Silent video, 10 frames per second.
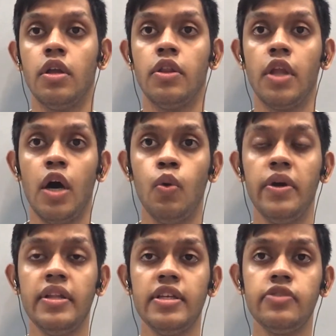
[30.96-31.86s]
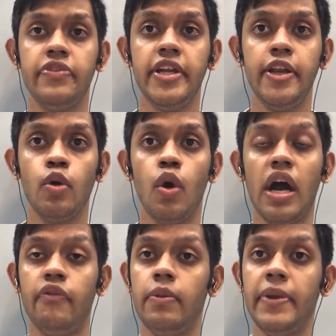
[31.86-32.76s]
Now in this video
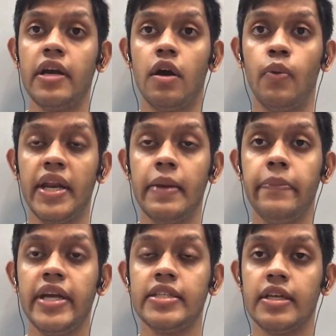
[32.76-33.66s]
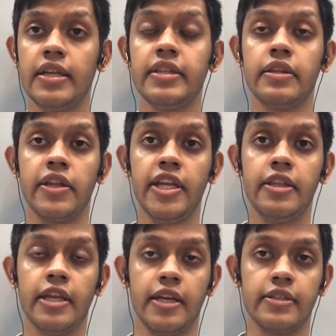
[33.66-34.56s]
I will be covering majorly three
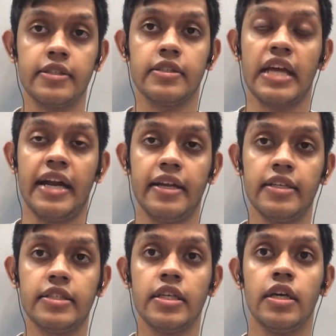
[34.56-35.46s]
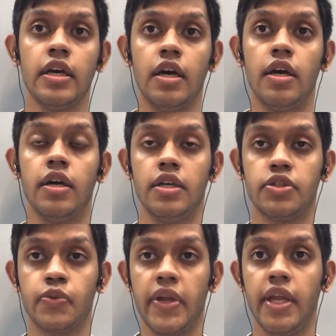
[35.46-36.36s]
things, that is a
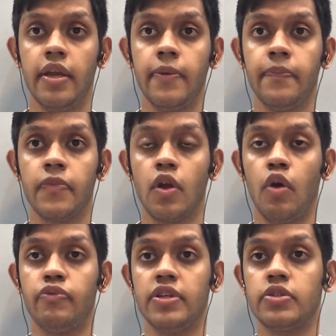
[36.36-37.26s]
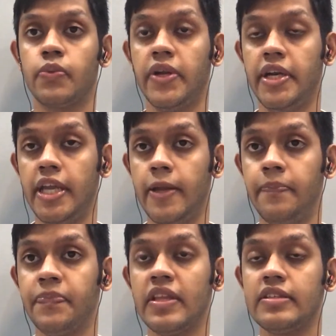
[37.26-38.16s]
history of this treaty.
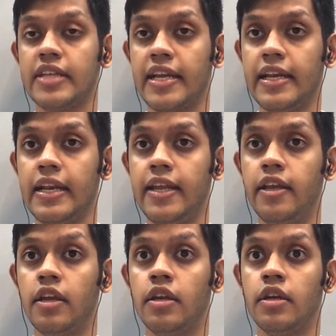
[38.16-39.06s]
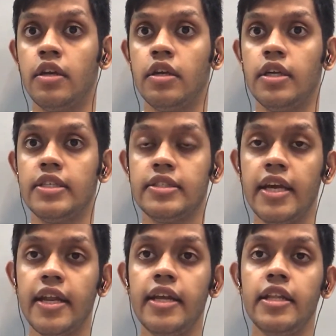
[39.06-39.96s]
Secondly, is
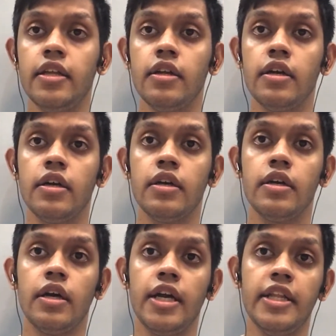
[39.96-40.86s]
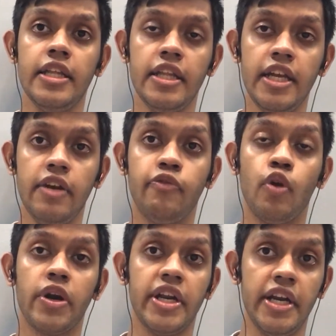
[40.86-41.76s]
there any need
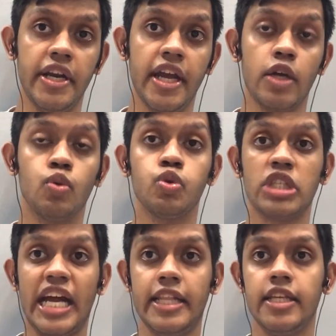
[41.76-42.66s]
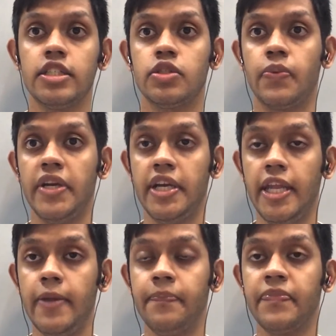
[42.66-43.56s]
for India to sign this
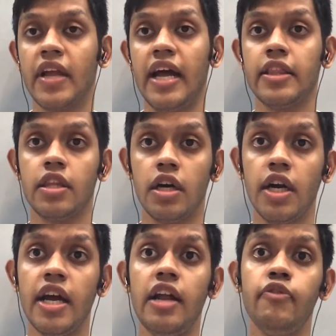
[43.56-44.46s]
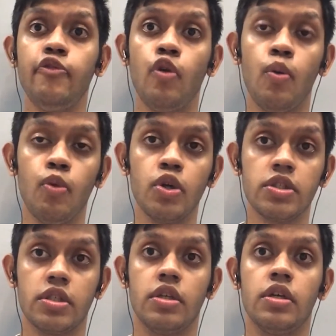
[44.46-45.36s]
treaty? And third and
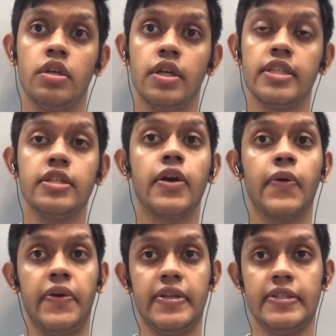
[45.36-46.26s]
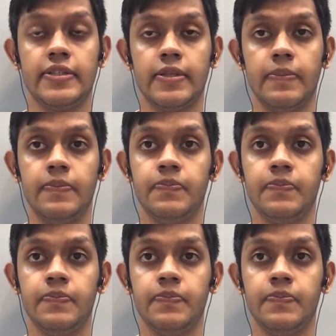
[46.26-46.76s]
foremost is the criticism.